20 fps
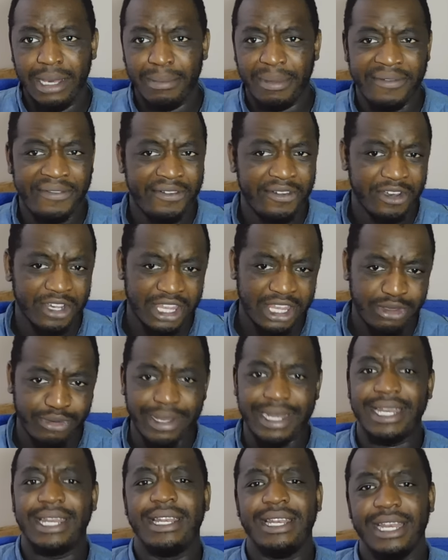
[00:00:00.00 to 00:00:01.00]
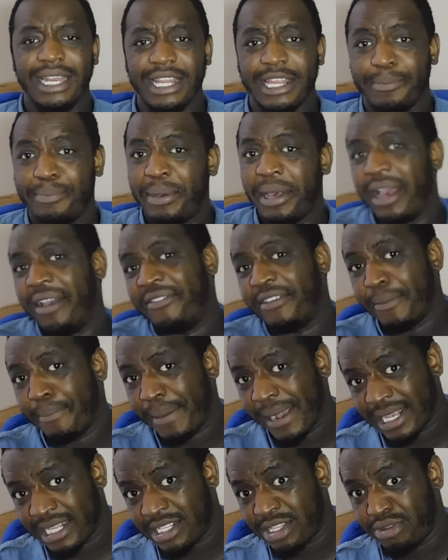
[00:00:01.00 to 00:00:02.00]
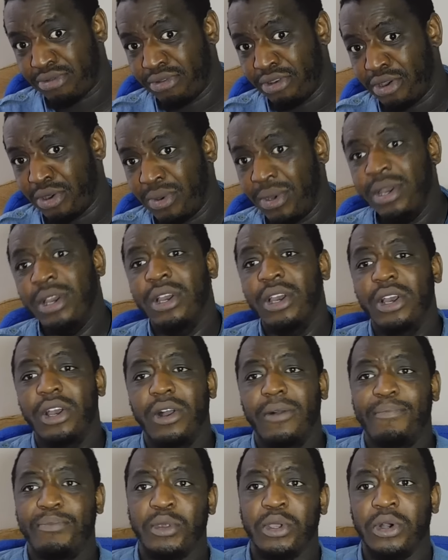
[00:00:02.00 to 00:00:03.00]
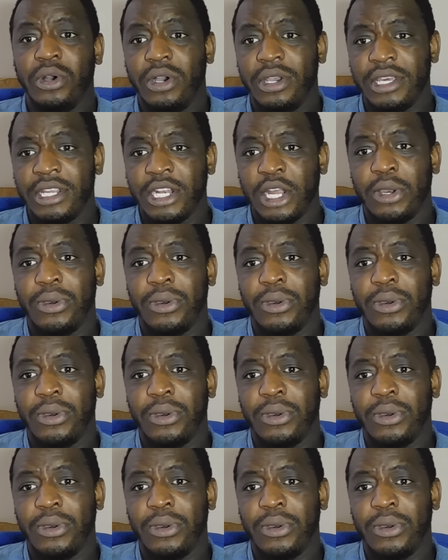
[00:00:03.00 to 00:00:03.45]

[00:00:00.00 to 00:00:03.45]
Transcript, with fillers: before threading the perfect pass through, or